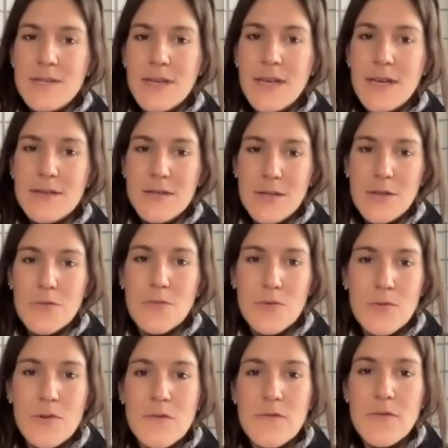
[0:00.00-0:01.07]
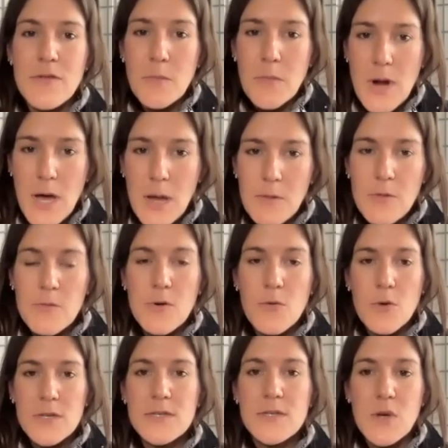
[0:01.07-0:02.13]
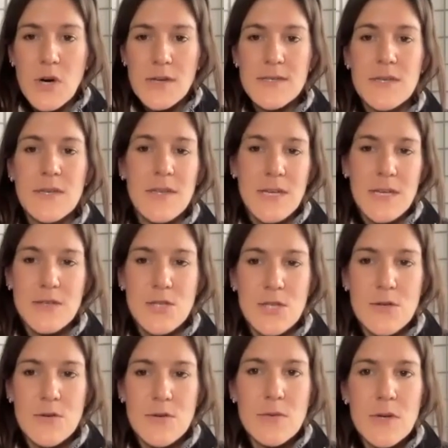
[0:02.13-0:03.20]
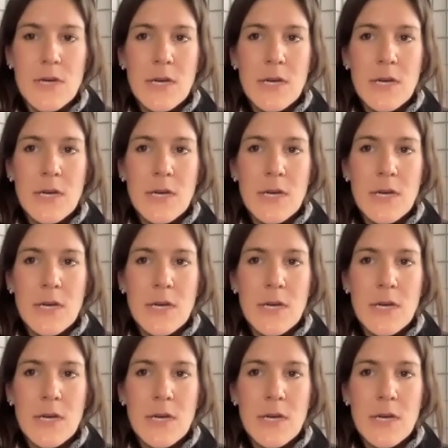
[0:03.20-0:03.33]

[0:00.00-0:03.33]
to get to the root of the problem or what's causing the issue,